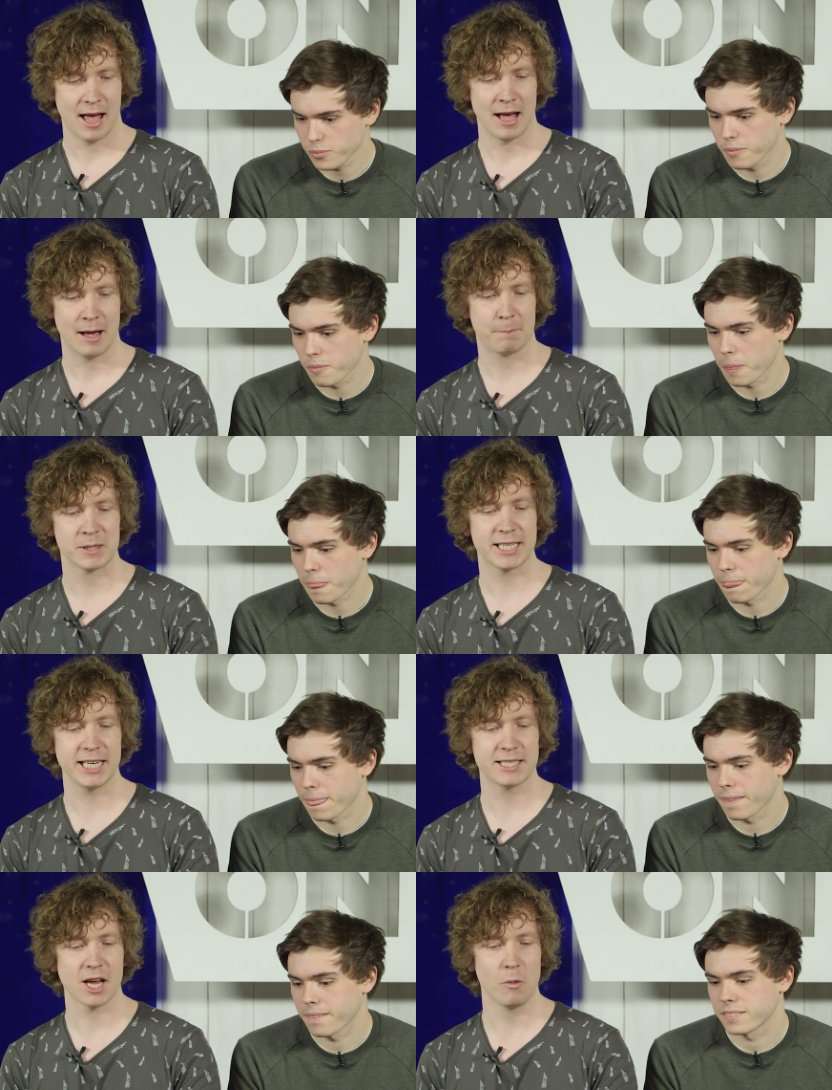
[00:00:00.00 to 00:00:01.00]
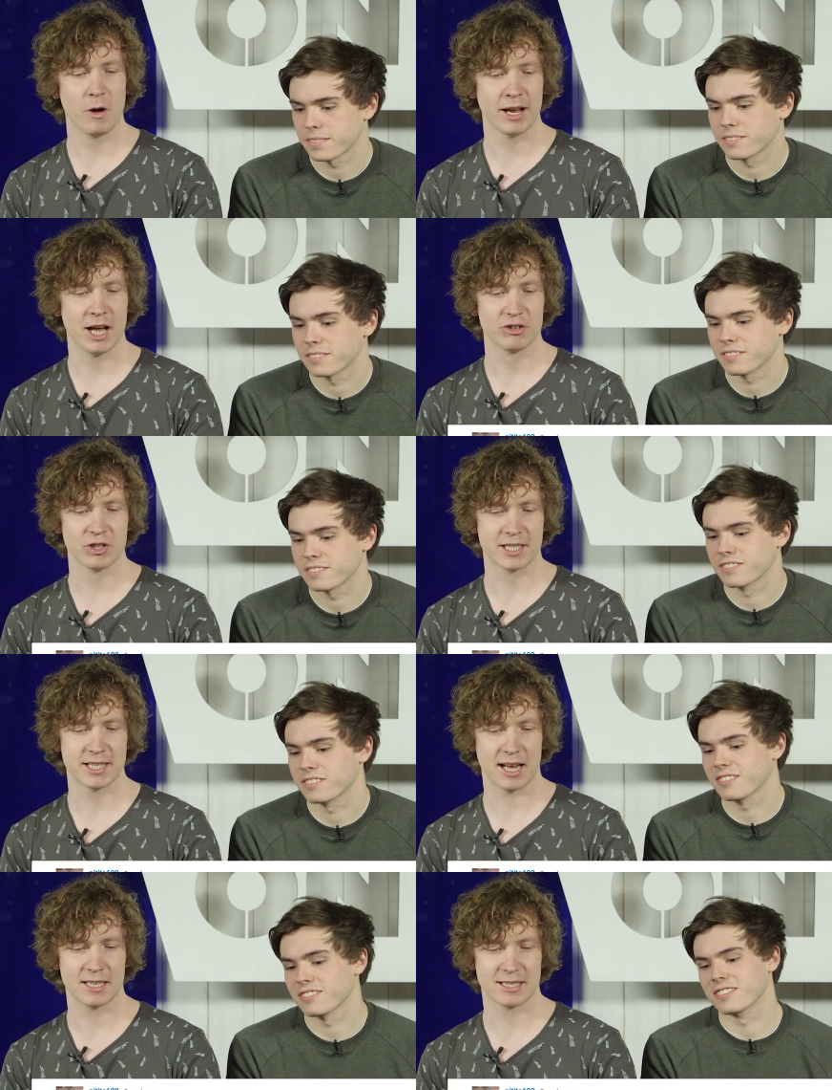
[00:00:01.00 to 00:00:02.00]
Speaker 1: Uh, Petito one hundred
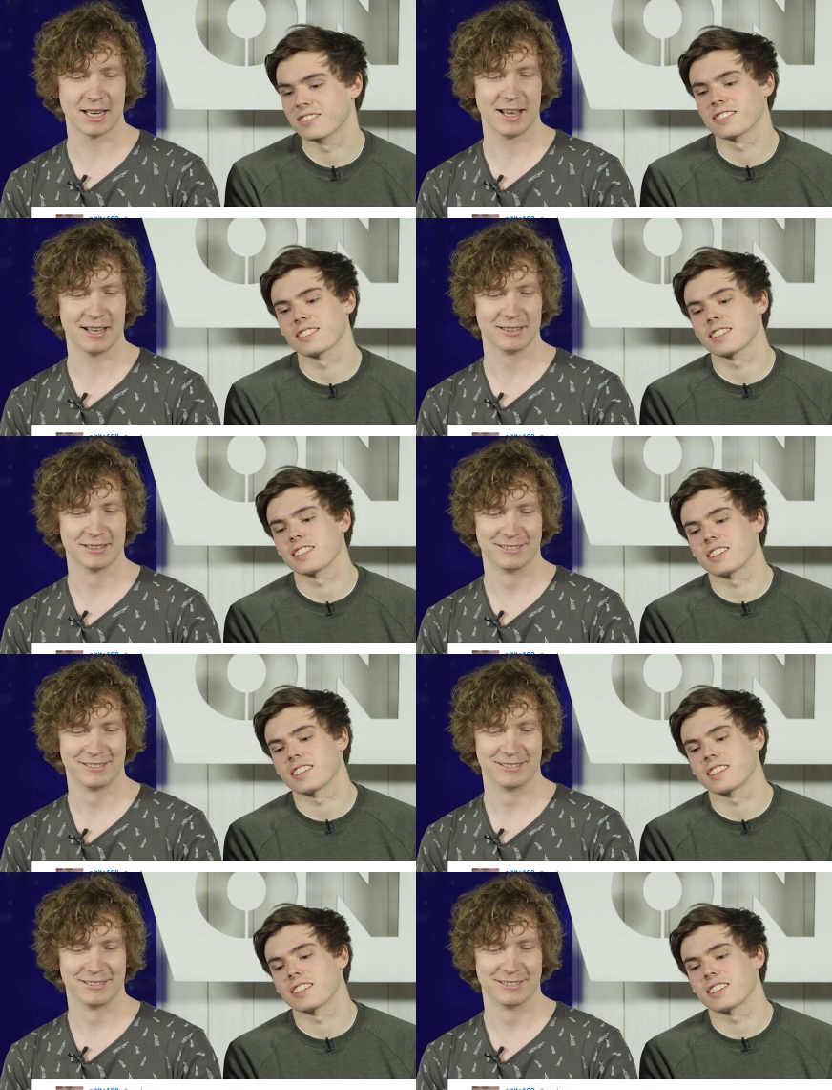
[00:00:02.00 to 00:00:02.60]
says, uh,